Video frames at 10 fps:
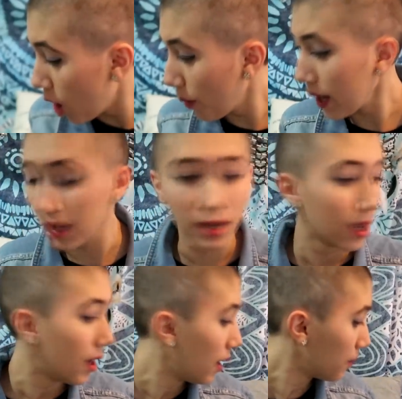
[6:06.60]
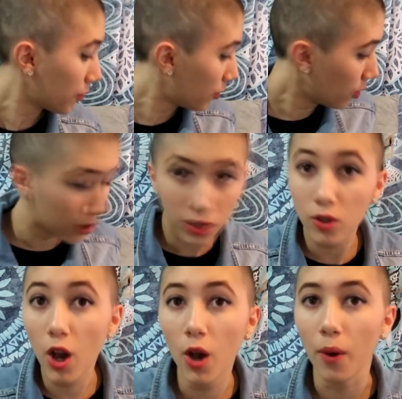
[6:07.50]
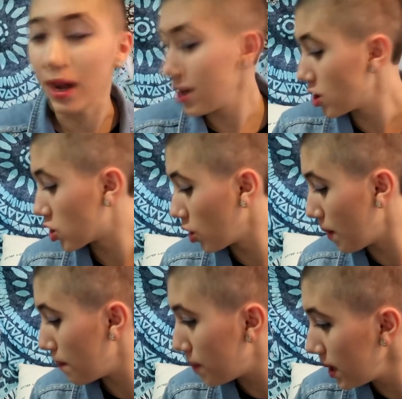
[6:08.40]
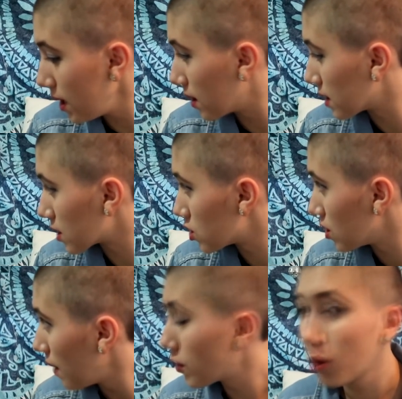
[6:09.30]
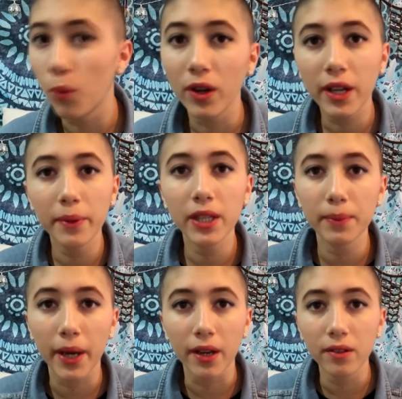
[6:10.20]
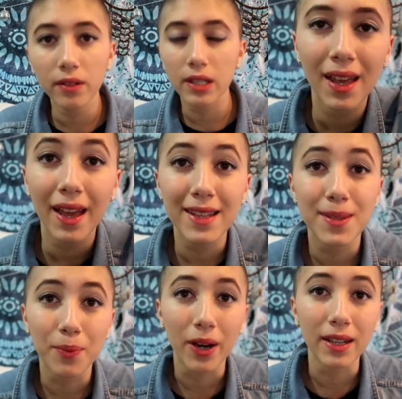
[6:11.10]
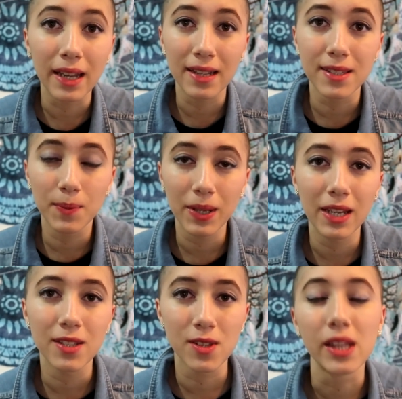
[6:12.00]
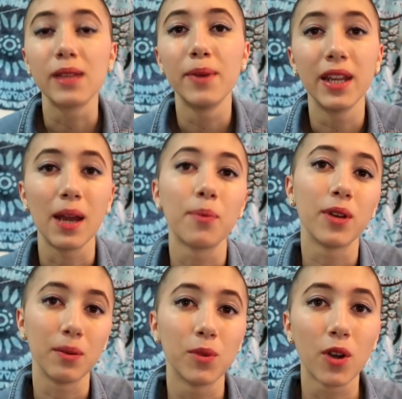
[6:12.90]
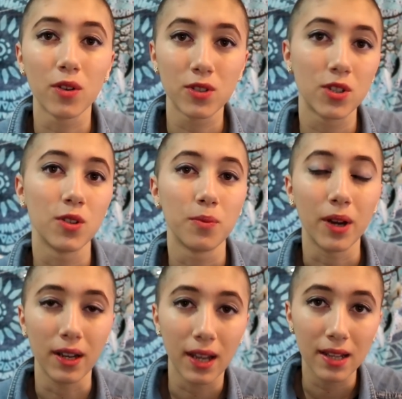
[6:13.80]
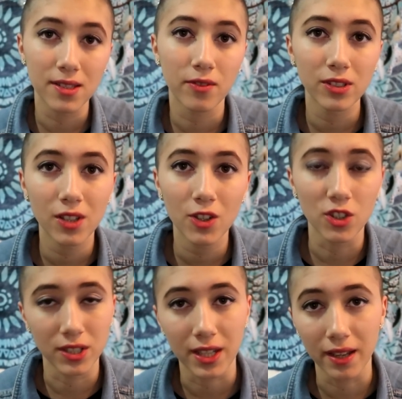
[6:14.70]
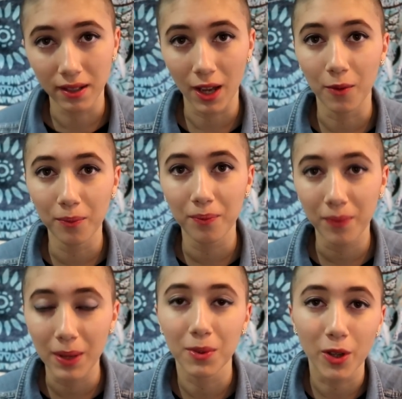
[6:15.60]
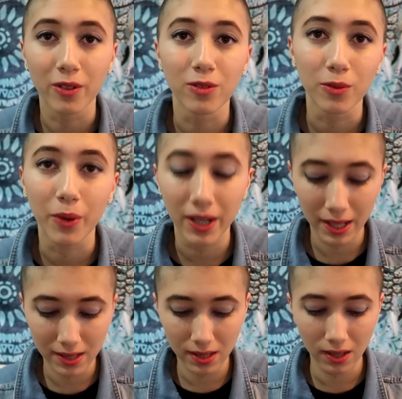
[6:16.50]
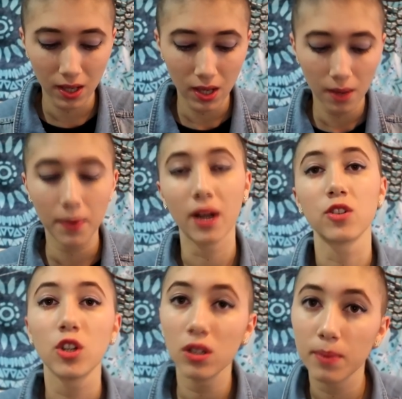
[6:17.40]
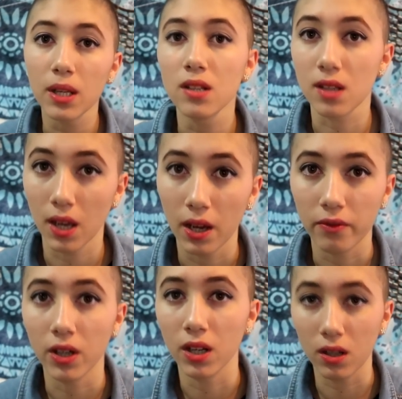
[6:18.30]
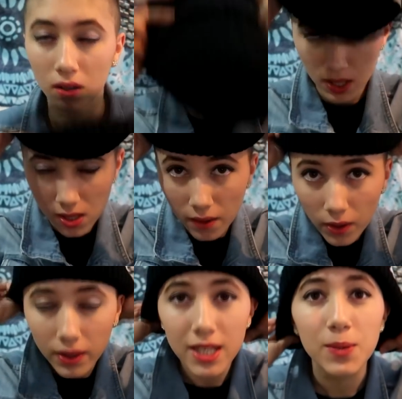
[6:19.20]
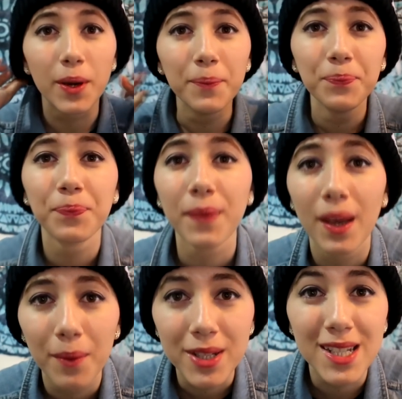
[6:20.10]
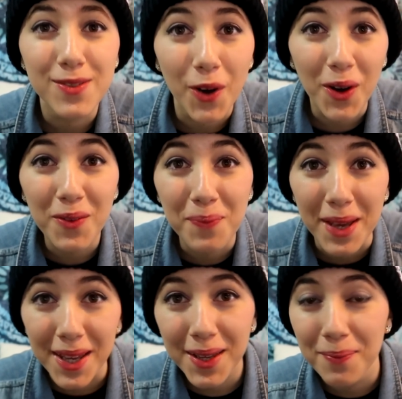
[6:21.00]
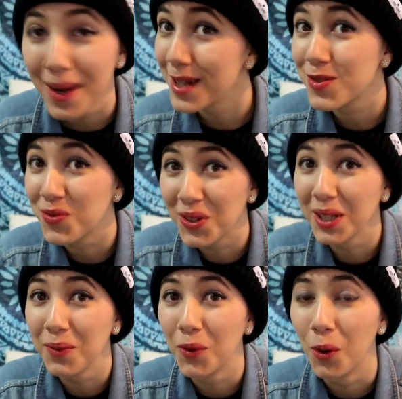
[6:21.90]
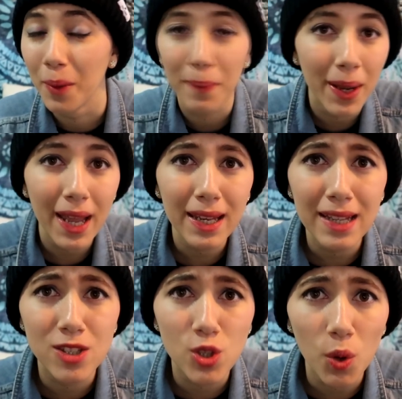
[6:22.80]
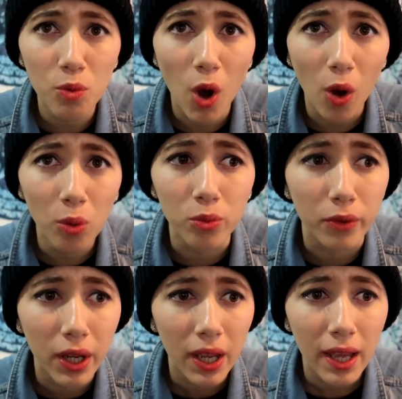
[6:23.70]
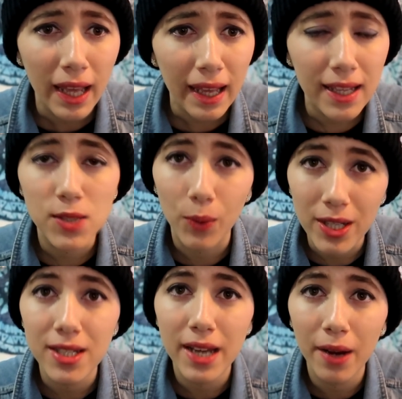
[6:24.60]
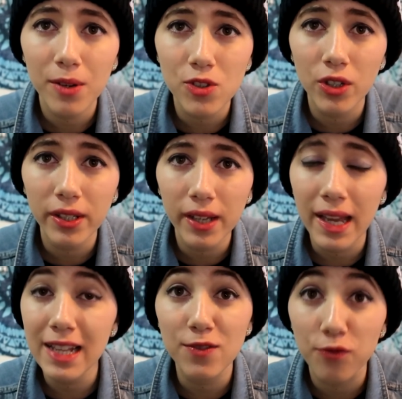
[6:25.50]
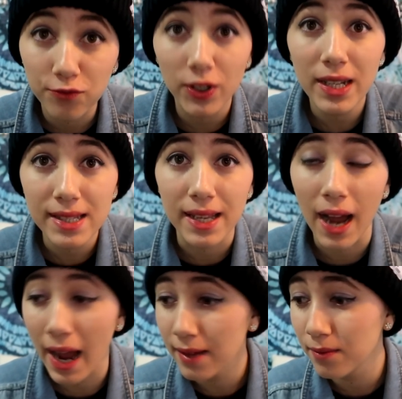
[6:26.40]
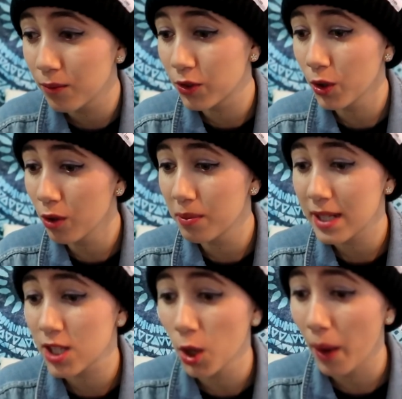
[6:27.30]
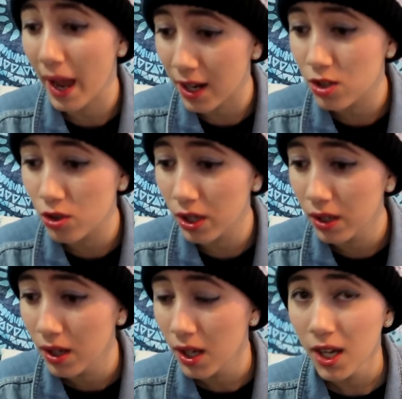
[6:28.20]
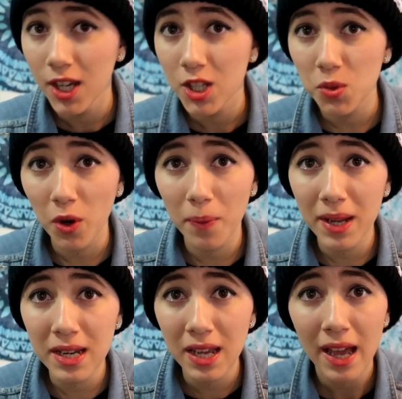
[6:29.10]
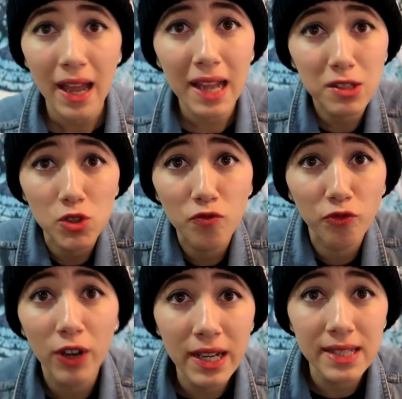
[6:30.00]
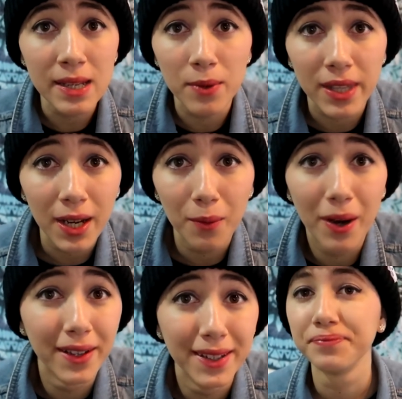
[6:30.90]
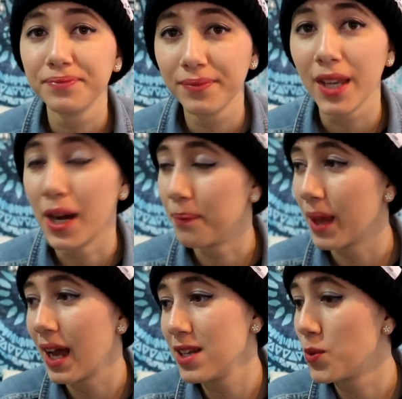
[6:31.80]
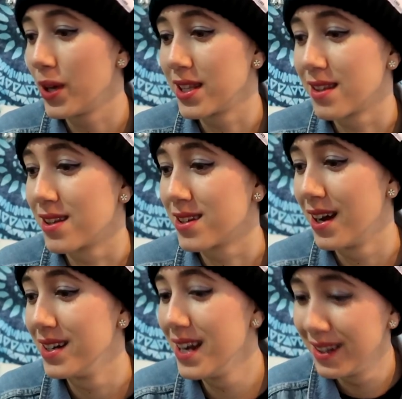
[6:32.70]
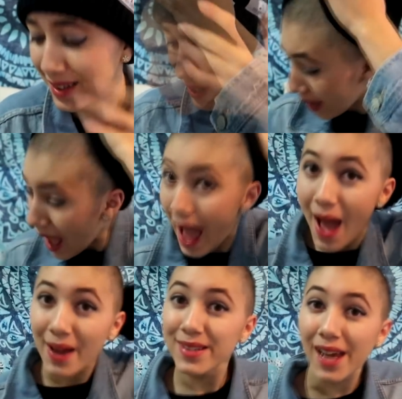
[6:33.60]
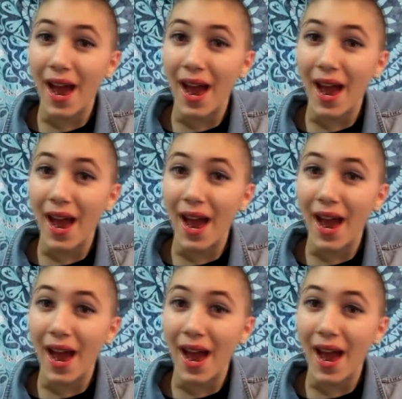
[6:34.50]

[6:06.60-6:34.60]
Oh wait, before you go, I need to show you my beanie collection. I've got one coming in the mail. It's a brain cancer beanie, so like the money I put in will go to brain cancer research and to help people going through brain cancer, but I'll show you the beanies I have right now. So I've got this one, which is very big, but it's really warm, and my head gets so cold. It's winter now in Australia, it's freezing. I thought it would be so extra to wear a beanie. It's freezing without one. Yeah, I had to wear this last night. and